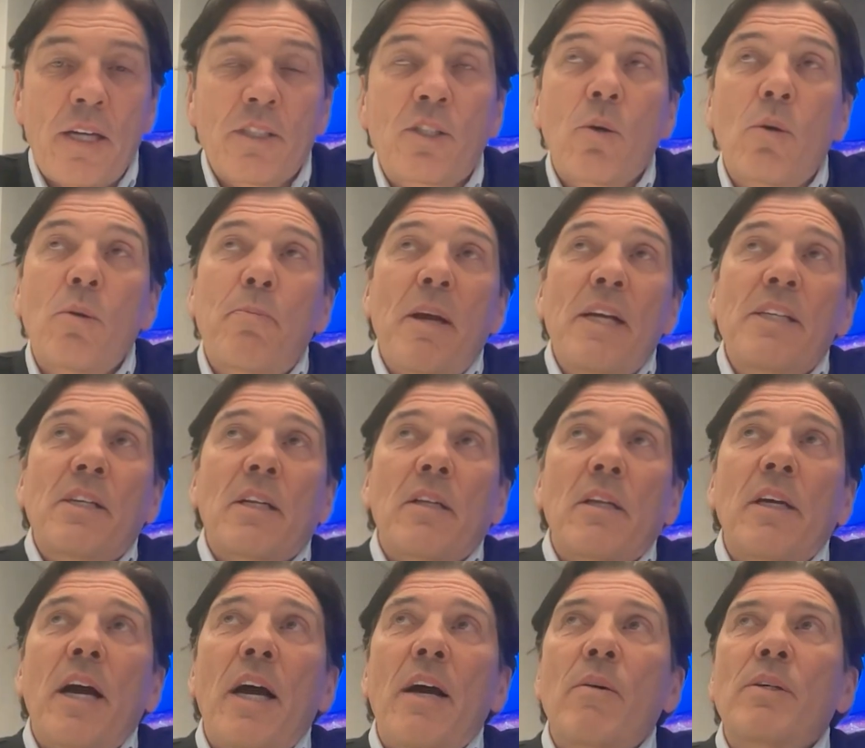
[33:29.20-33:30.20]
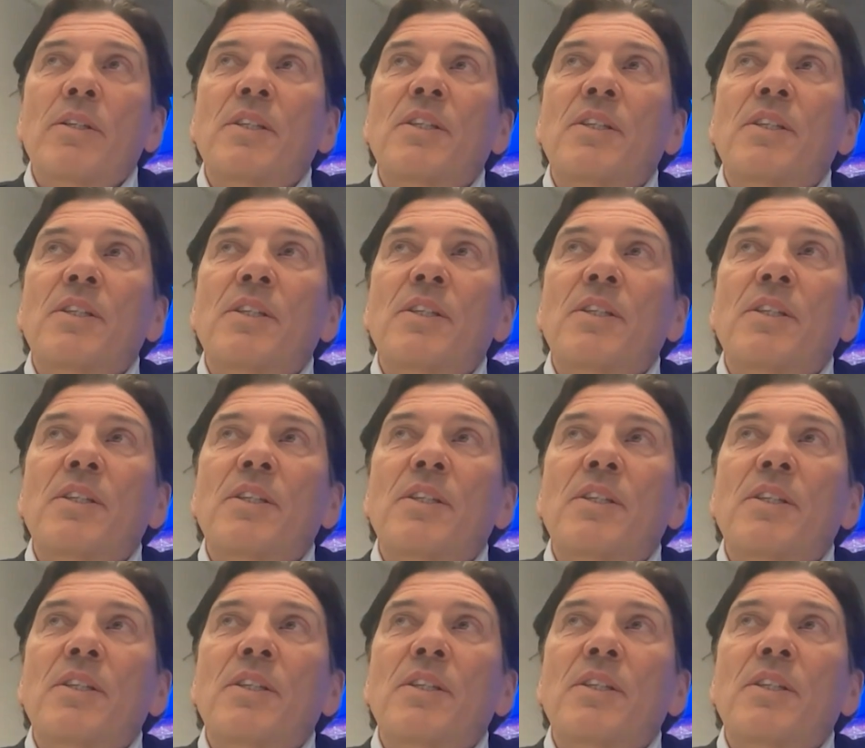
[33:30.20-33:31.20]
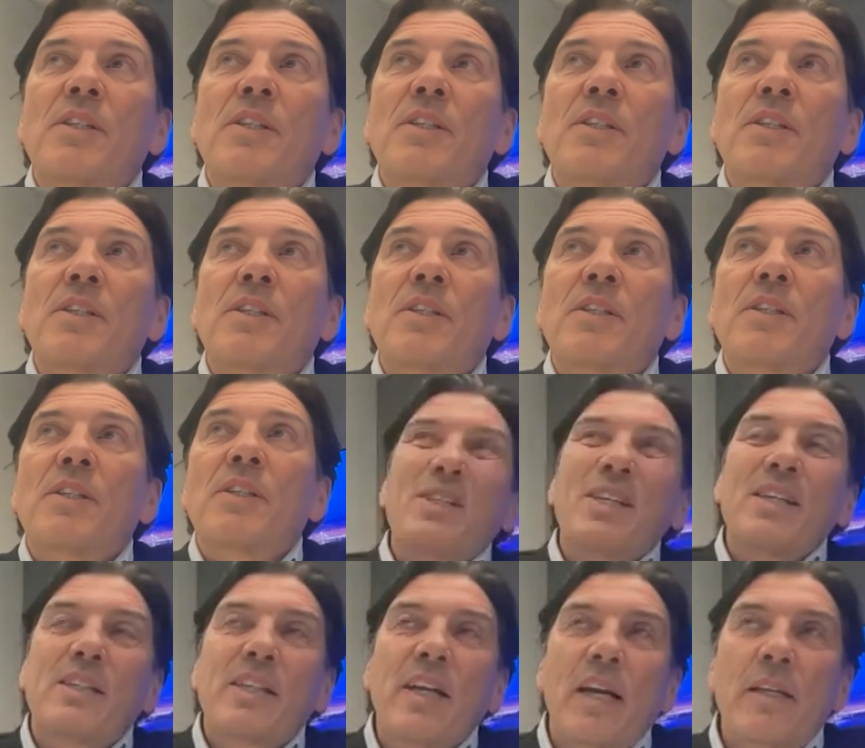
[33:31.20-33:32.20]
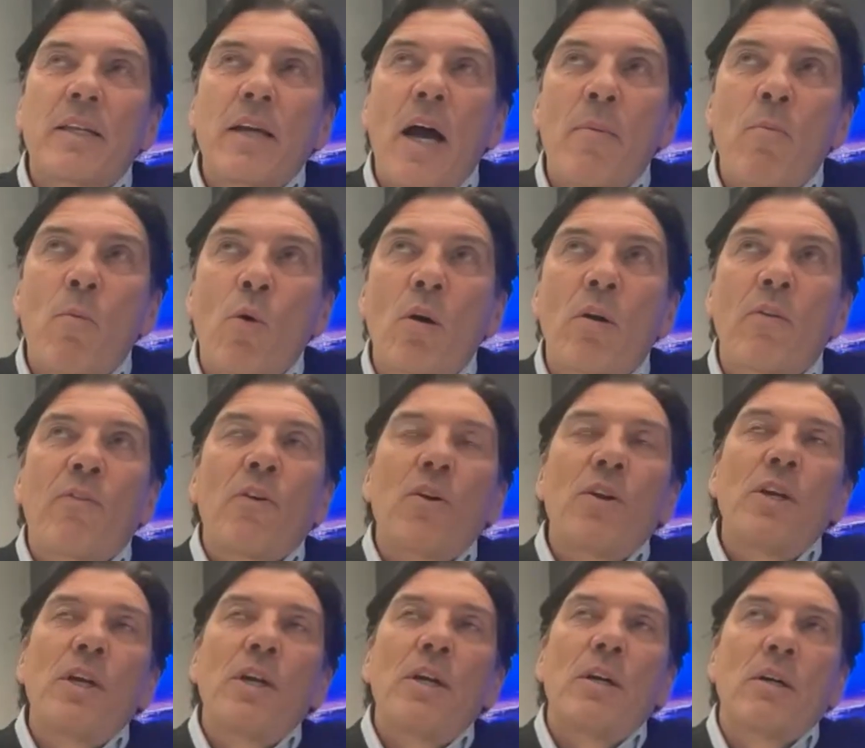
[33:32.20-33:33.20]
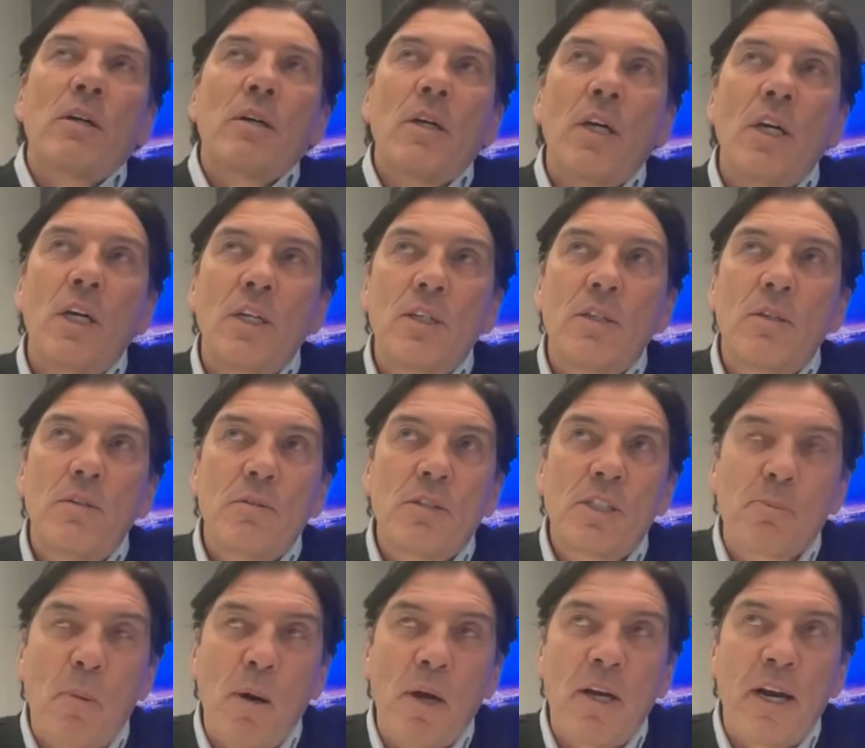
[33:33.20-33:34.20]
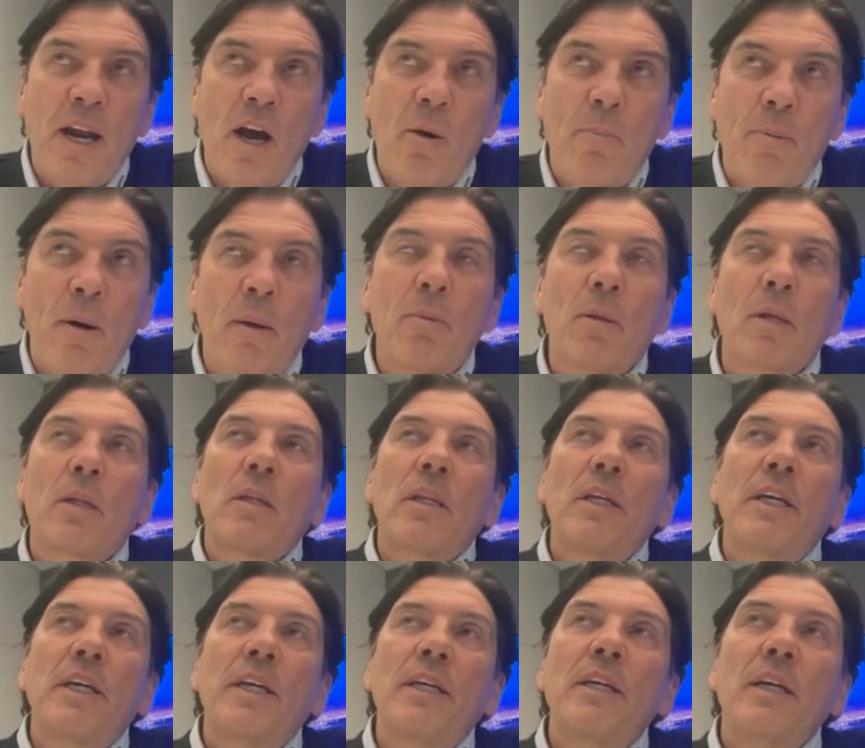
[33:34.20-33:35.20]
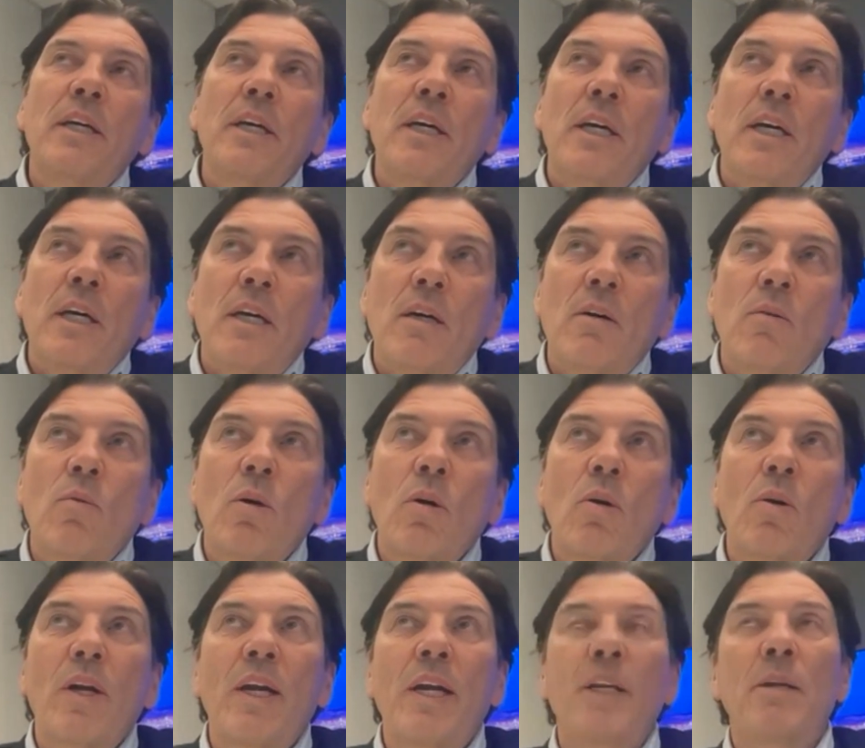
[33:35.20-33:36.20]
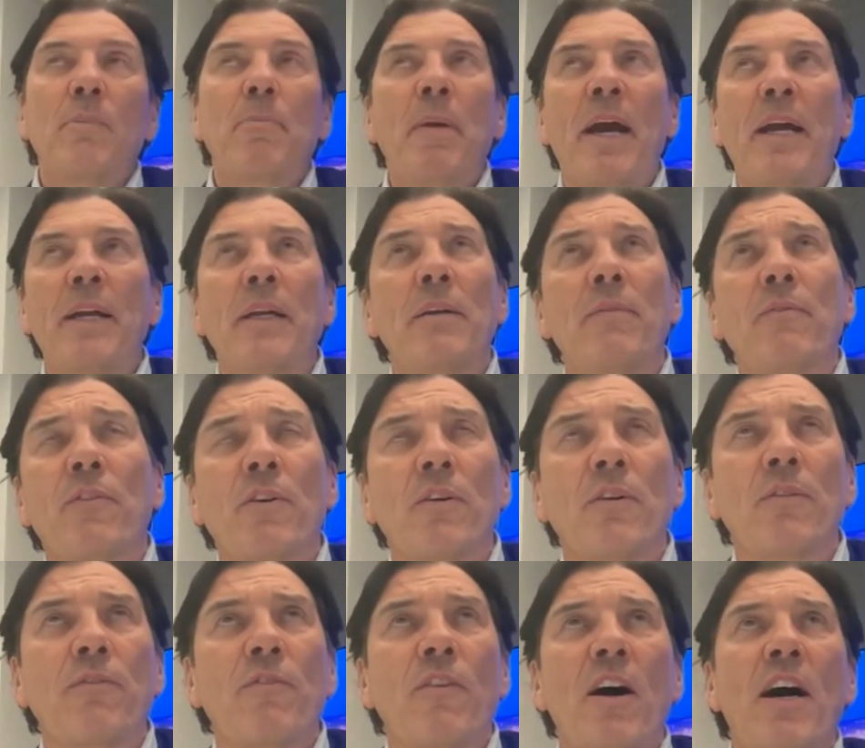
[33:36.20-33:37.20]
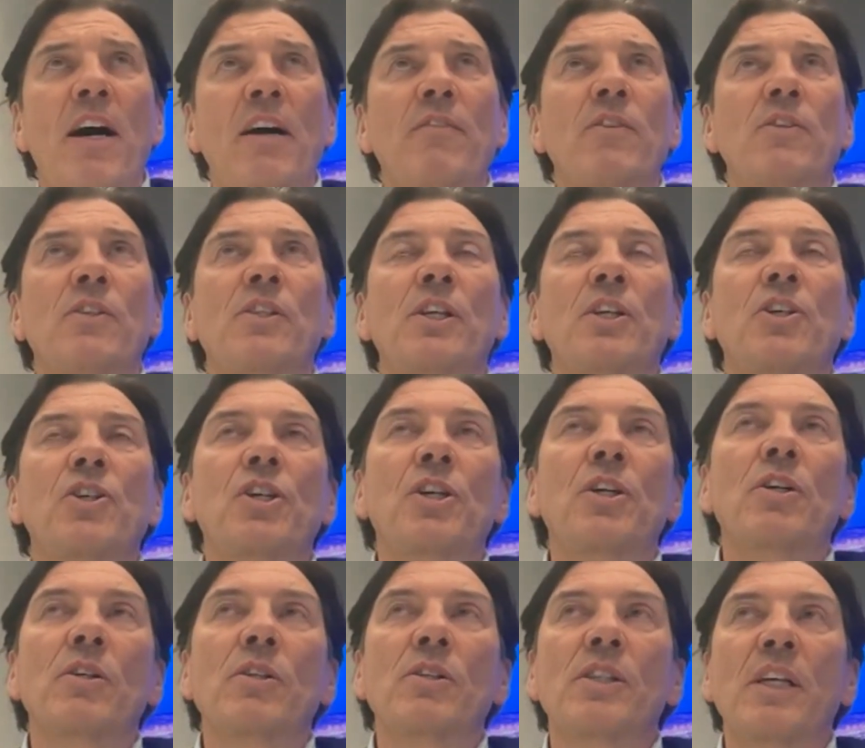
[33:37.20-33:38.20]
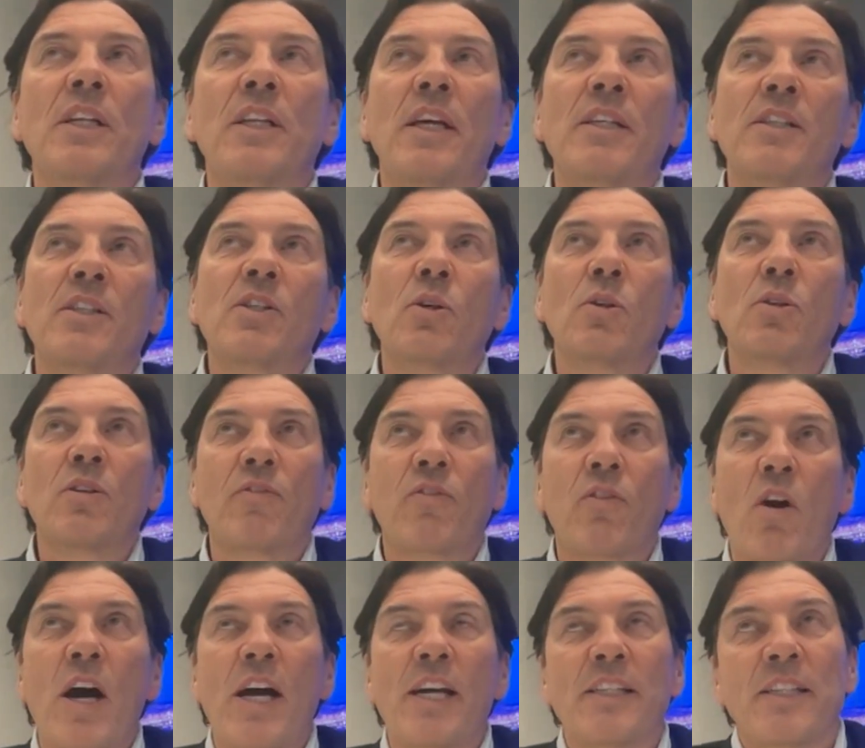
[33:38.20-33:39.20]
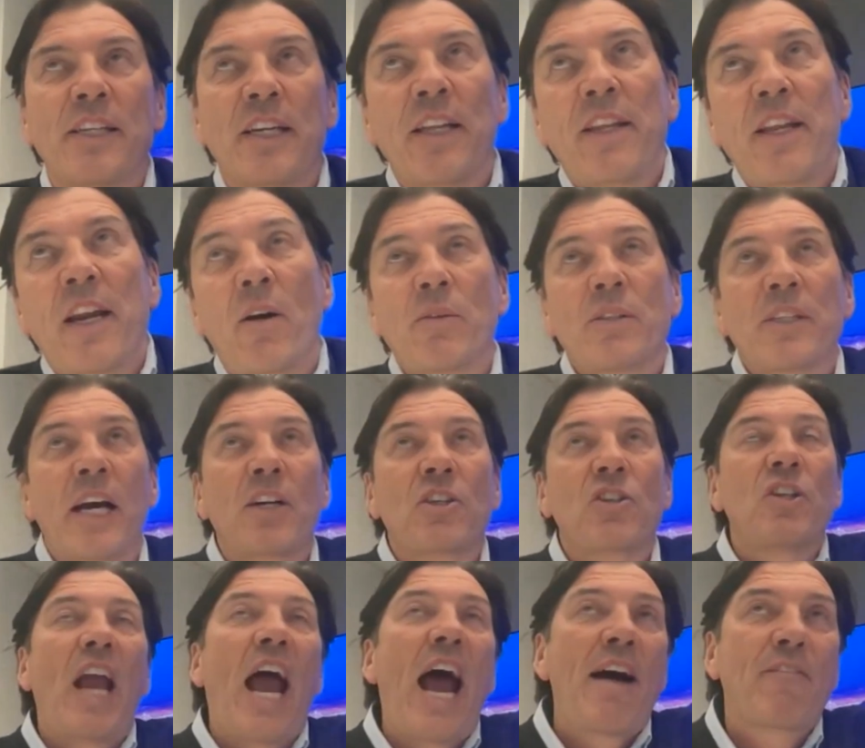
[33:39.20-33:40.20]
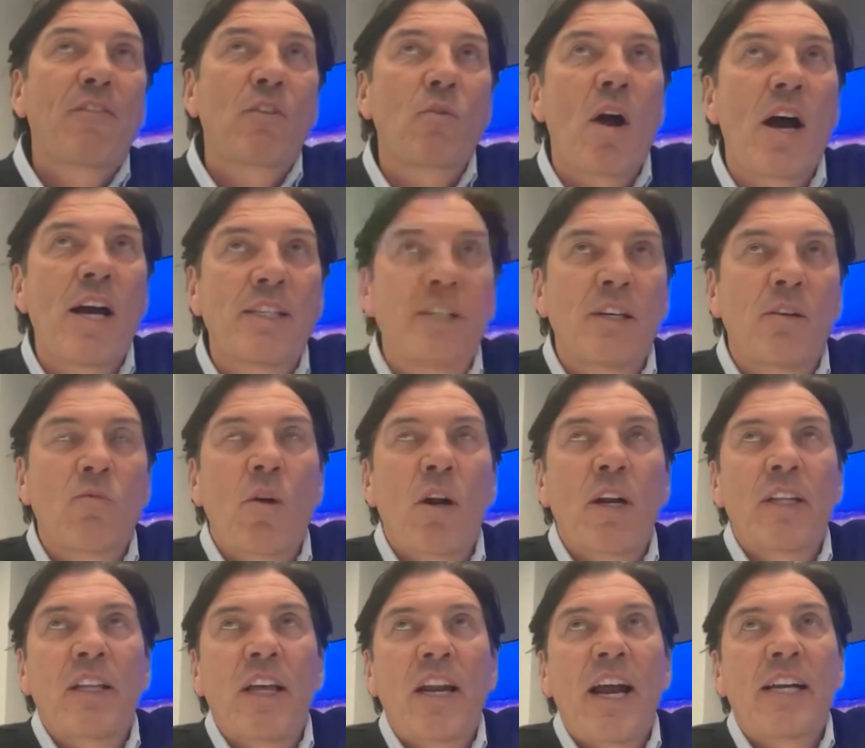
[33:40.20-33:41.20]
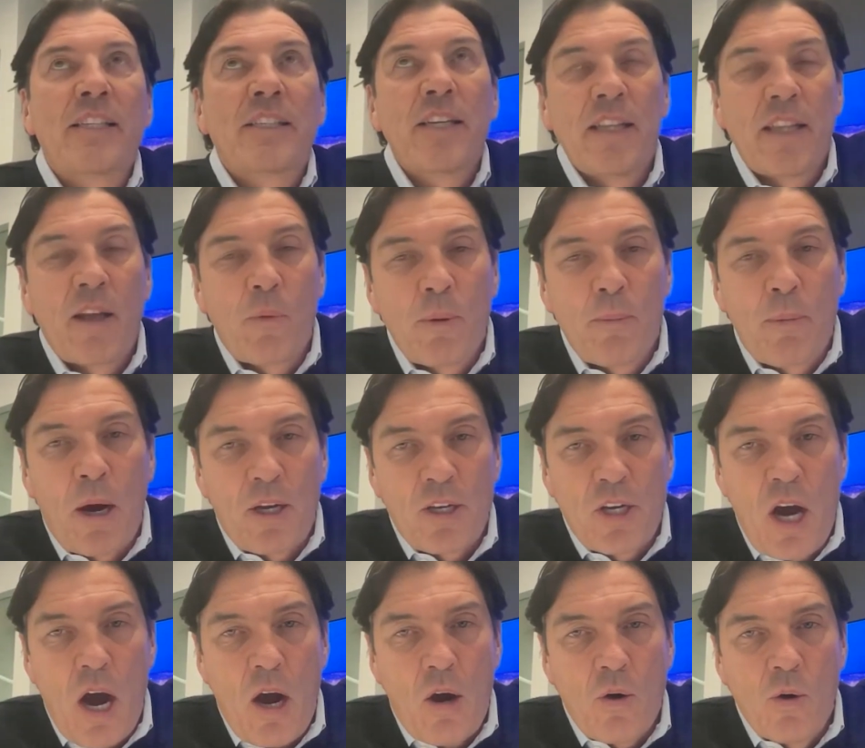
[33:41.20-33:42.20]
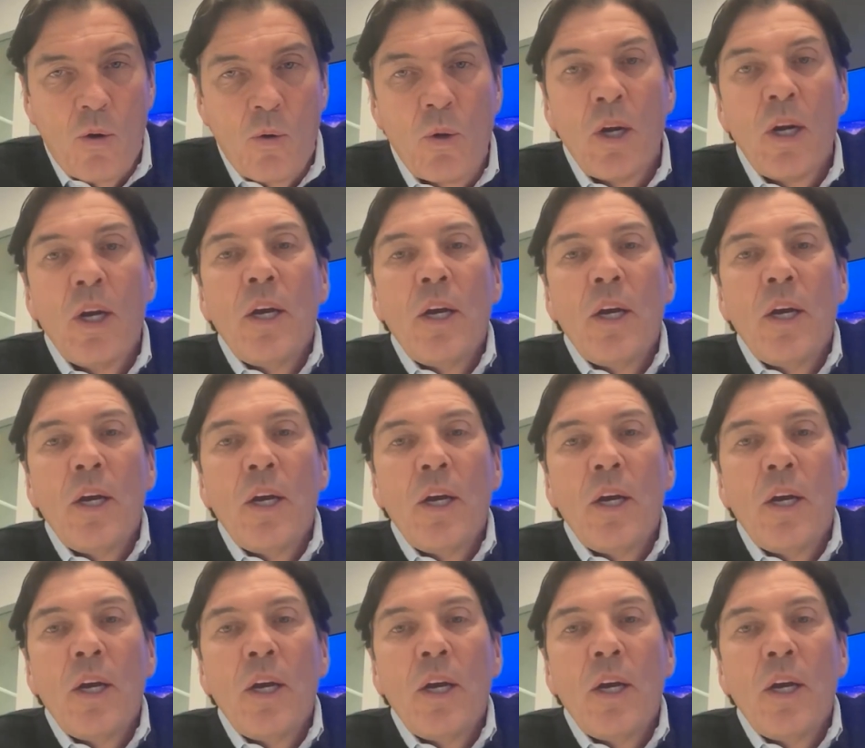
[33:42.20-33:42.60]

So basically I was, was inside of Time Warner for a year, spun it out publicly. We were independent for 5 or 6 years and then sold to Verizon. And then I was actually at Verizon running that asset. And then we bought Yahoo